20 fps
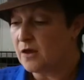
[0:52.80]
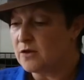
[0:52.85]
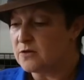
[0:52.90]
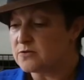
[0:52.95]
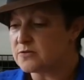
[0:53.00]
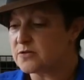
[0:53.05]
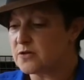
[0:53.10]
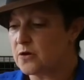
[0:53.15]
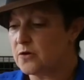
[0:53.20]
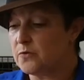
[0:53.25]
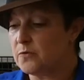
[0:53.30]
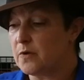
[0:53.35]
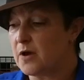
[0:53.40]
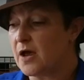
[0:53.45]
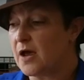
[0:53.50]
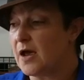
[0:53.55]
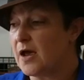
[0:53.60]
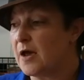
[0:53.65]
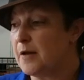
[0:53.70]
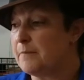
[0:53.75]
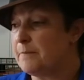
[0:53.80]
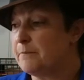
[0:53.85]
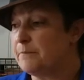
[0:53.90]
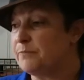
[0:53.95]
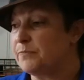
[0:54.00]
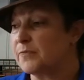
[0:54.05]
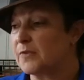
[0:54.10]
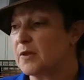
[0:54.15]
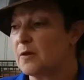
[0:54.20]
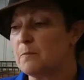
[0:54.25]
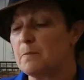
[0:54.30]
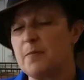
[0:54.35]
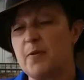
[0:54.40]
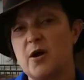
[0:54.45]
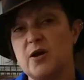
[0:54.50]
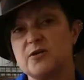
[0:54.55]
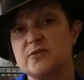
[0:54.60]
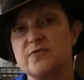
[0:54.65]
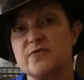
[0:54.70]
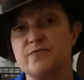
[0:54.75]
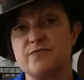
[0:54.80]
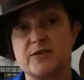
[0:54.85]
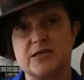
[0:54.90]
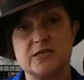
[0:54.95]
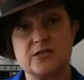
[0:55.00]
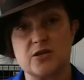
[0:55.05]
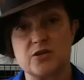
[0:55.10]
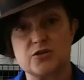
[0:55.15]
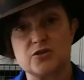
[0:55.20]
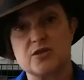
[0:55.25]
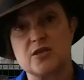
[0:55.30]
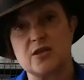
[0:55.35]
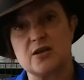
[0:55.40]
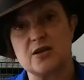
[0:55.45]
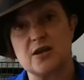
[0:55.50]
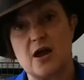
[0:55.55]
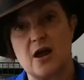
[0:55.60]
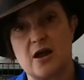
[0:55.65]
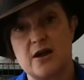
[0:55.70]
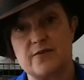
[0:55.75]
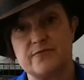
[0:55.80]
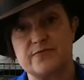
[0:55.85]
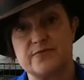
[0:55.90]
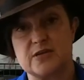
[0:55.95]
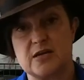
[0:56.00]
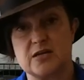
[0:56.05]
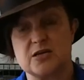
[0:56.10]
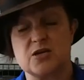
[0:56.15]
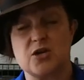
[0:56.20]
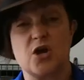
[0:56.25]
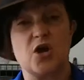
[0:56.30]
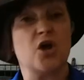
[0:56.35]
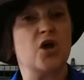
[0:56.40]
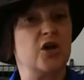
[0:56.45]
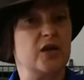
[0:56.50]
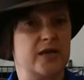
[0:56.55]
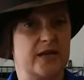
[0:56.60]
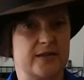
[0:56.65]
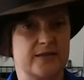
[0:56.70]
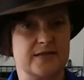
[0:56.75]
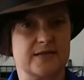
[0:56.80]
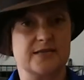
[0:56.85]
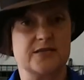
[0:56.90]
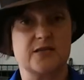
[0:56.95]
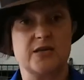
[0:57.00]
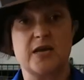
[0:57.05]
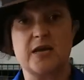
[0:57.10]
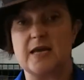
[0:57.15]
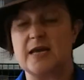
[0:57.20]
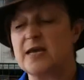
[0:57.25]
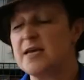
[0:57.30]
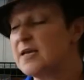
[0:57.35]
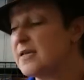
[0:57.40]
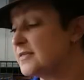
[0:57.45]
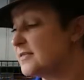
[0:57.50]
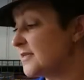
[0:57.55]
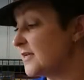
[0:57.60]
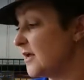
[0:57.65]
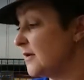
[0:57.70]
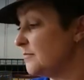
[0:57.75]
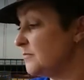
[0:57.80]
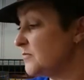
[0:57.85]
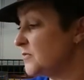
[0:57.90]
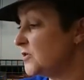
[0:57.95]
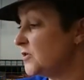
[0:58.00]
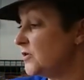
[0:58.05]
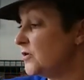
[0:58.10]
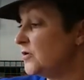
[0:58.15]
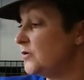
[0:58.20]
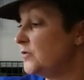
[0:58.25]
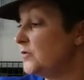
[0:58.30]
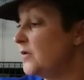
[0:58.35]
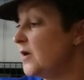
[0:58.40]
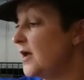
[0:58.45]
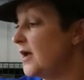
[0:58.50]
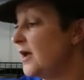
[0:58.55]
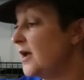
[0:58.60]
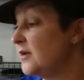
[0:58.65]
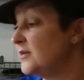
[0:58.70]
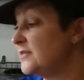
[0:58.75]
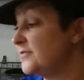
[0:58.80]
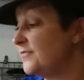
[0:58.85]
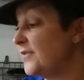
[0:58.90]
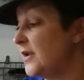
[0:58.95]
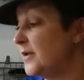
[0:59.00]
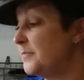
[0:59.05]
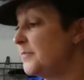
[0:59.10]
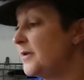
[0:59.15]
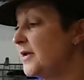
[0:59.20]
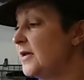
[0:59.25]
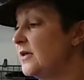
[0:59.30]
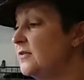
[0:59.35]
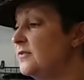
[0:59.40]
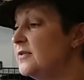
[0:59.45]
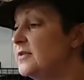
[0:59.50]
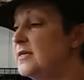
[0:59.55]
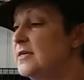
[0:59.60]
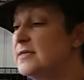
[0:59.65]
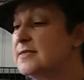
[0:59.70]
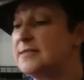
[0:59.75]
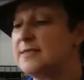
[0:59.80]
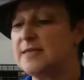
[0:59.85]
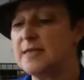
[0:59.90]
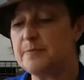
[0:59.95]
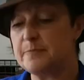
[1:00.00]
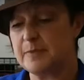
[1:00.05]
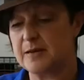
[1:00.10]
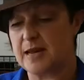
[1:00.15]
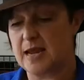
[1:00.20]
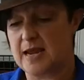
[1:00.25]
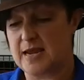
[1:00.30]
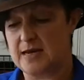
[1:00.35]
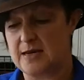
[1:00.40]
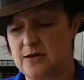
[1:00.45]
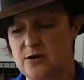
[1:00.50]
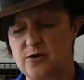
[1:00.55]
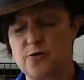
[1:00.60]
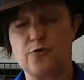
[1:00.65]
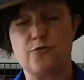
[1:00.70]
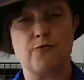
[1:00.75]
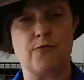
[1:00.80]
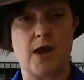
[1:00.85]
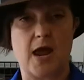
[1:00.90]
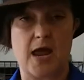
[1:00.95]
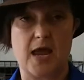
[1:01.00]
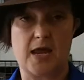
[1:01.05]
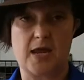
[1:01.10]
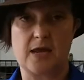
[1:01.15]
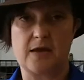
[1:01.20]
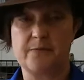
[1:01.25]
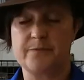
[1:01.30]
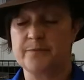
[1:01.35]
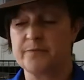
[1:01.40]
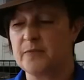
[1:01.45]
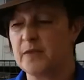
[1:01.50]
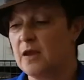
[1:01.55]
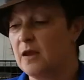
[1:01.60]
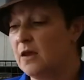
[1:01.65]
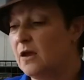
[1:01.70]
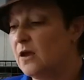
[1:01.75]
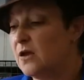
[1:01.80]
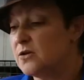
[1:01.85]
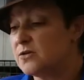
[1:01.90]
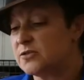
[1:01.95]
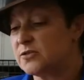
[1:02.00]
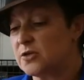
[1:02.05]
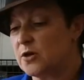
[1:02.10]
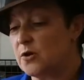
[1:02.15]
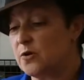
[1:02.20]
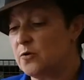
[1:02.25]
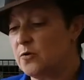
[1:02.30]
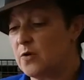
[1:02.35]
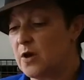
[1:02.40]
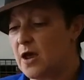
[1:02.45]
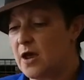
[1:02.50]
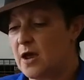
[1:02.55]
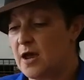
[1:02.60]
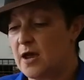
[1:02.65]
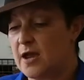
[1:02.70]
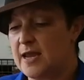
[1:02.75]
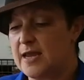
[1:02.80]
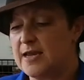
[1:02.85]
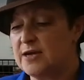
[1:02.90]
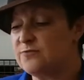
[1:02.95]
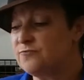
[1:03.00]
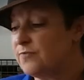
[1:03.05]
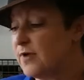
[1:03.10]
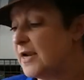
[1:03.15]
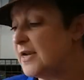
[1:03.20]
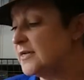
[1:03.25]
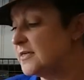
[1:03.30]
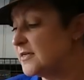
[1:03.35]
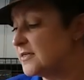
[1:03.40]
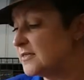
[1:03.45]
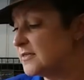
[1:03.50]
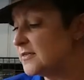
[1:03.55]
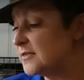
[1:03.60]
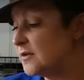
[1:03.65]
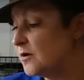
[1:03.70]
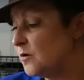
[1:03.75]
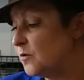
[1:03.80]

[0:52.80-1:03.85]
So part of the research that I've done earlier this year has come to developing the Seaplane grey. So in Raiders